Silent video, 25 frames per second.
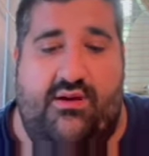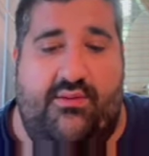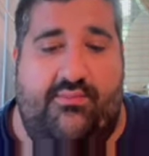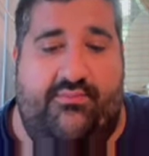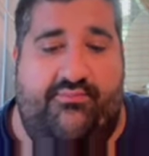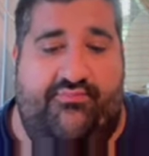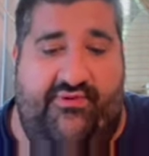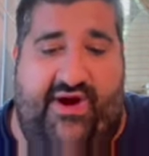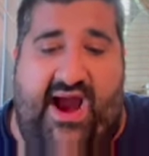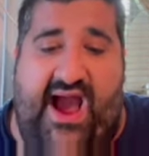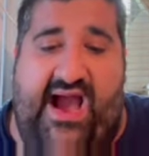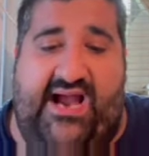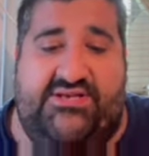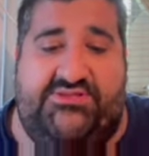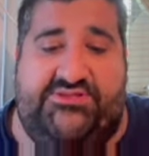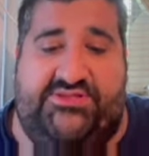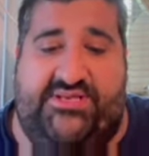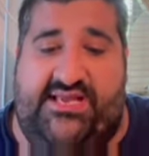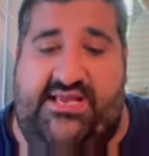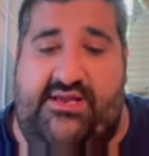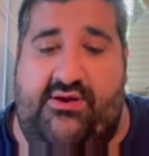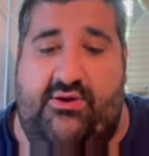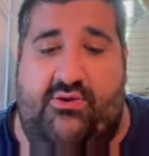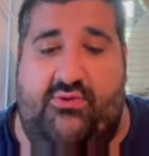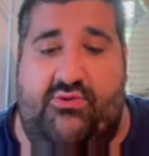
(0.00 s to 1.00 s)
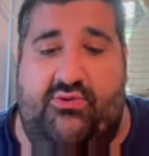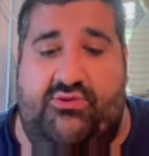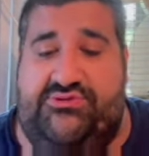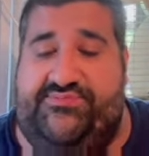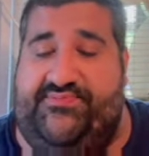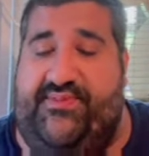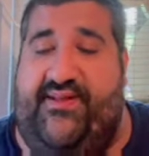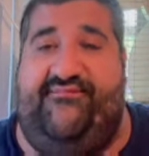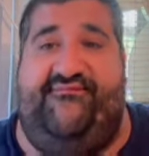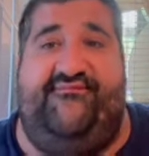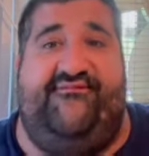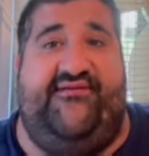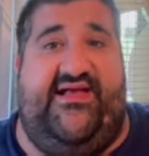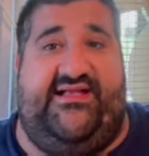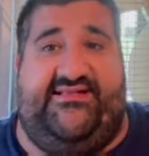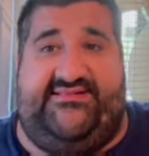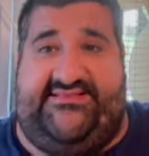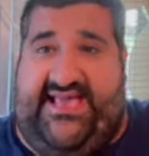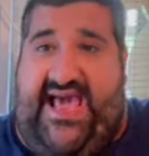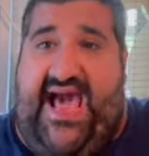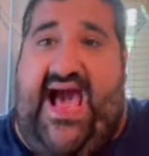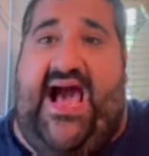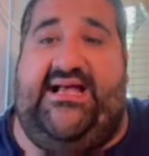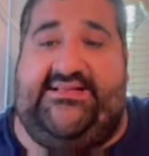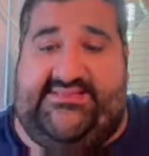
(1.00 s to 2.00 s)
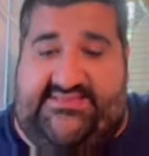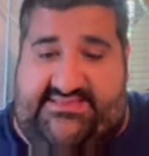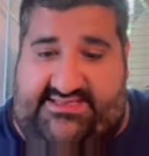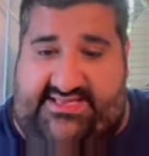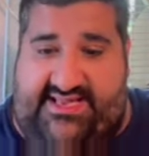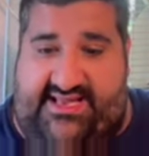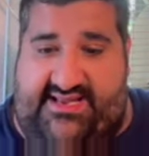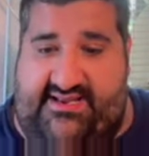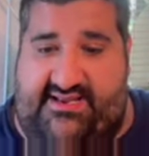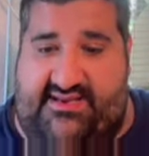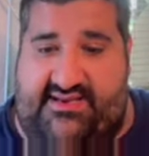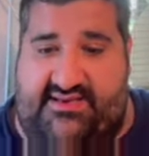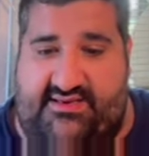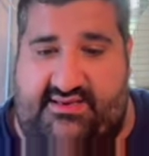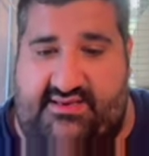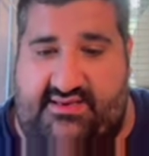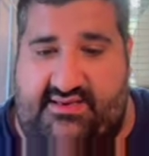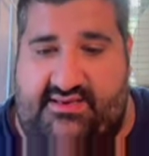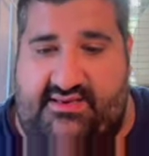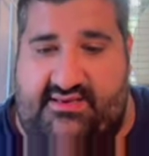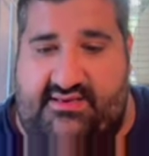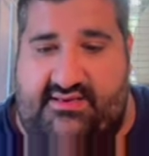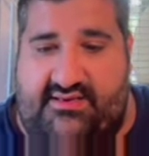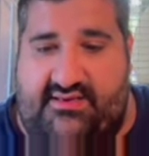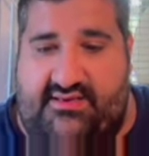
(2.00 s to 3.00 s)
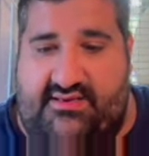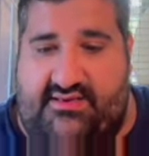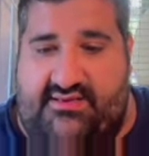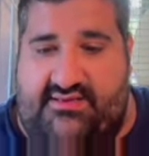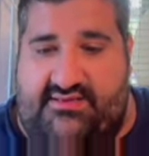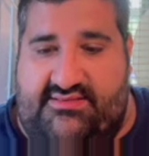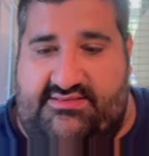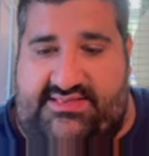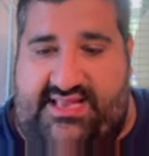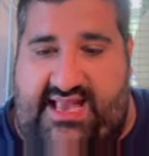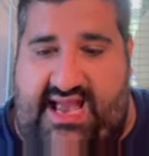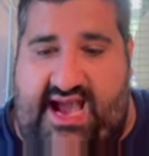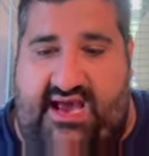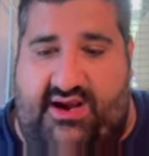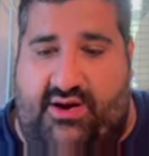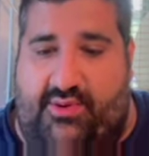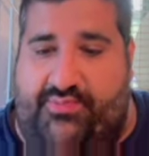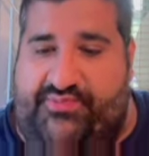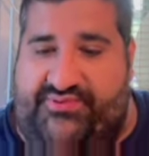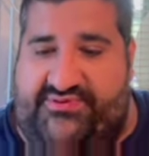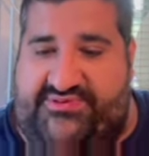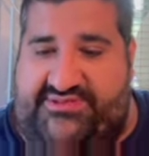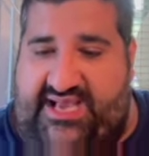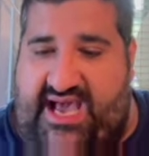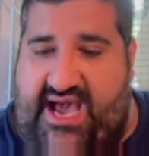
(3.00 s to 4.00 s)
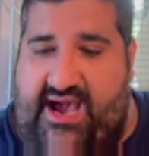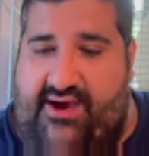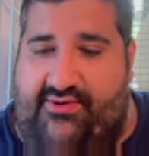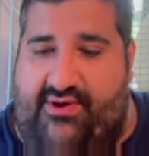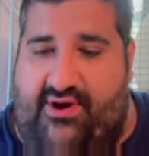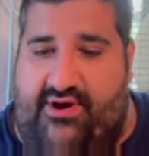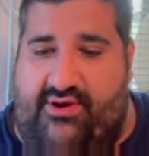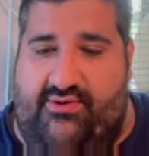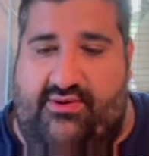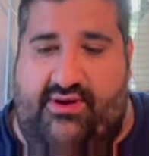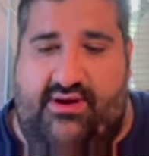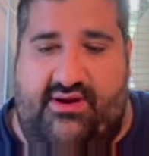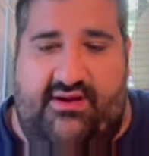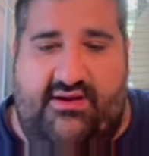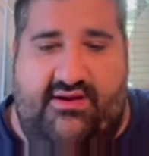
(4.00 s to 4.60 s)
brash heel who's been fantastic, Deanna Pizarro,